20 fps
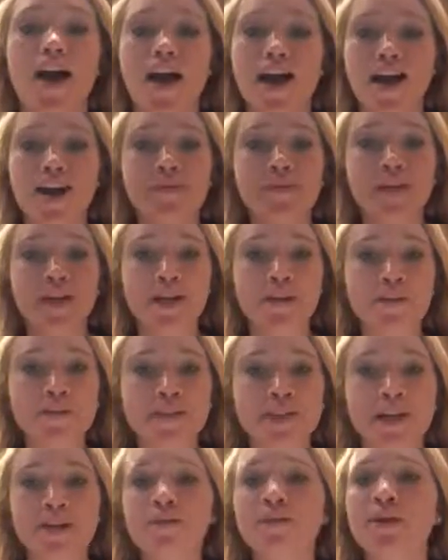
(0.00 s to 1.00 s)
Hi, my name
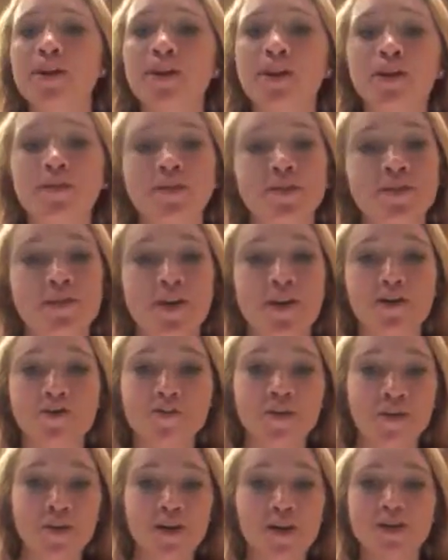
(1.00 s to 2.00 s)
is Emma. I'm a
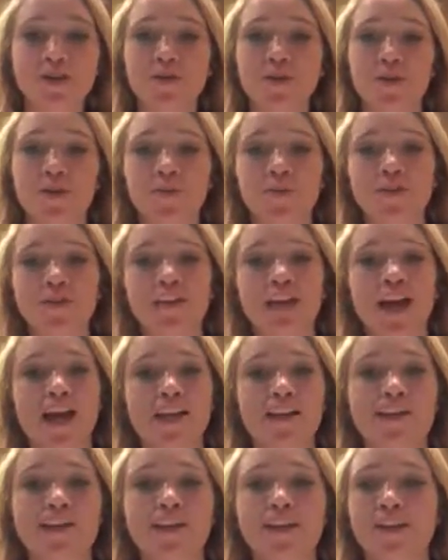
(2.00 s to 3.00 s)
sophomore at Tolton
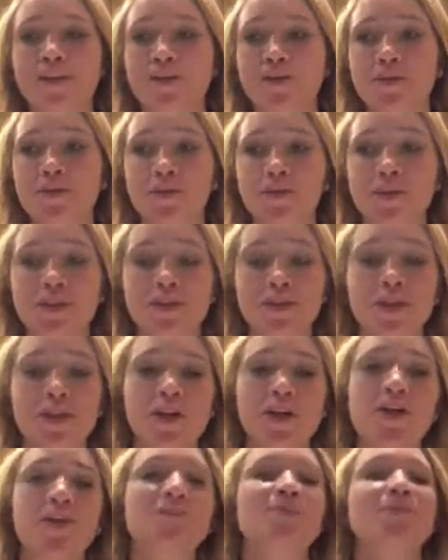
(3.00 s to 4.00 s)
Catholic High School this
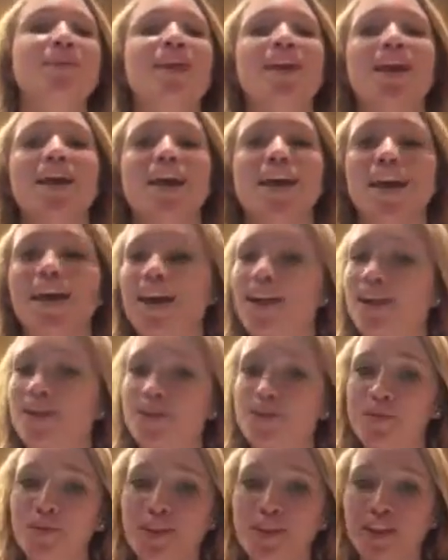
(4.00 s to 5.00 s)
year, and I
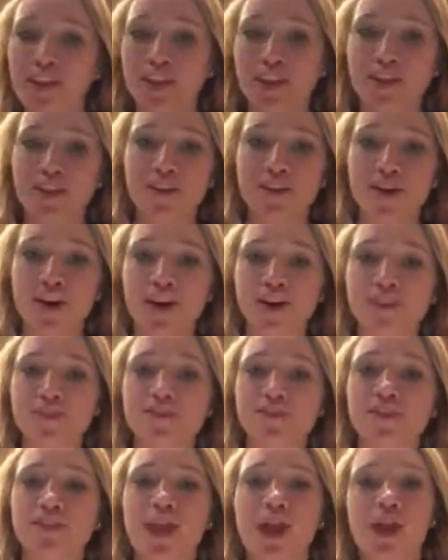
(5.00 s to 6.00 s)
just want to thank you guys
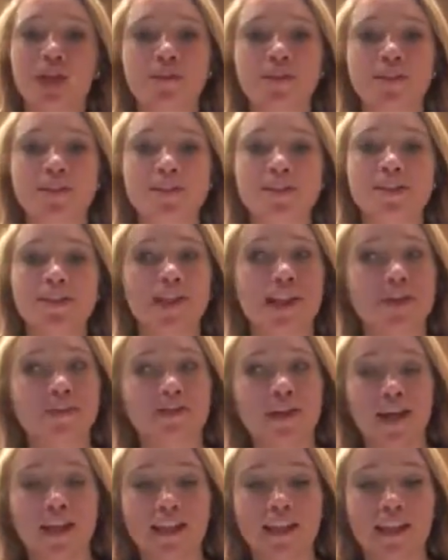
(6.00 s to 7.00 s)
for allowing me to attend
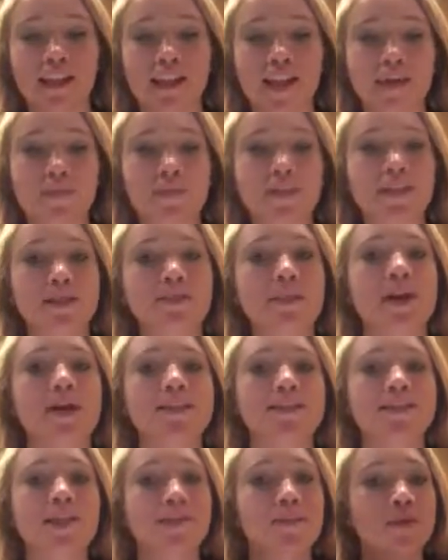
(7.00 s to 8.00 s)
RYLA camp this
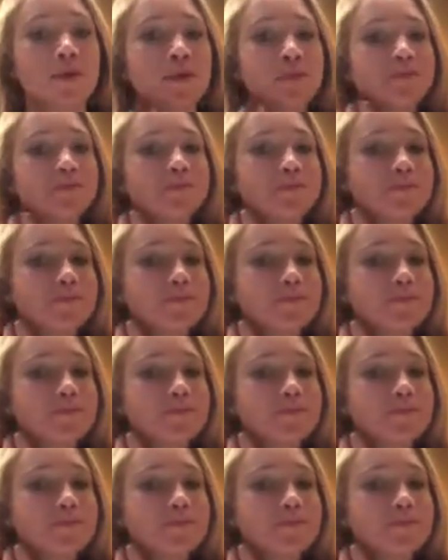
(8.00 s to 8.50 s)
past summer.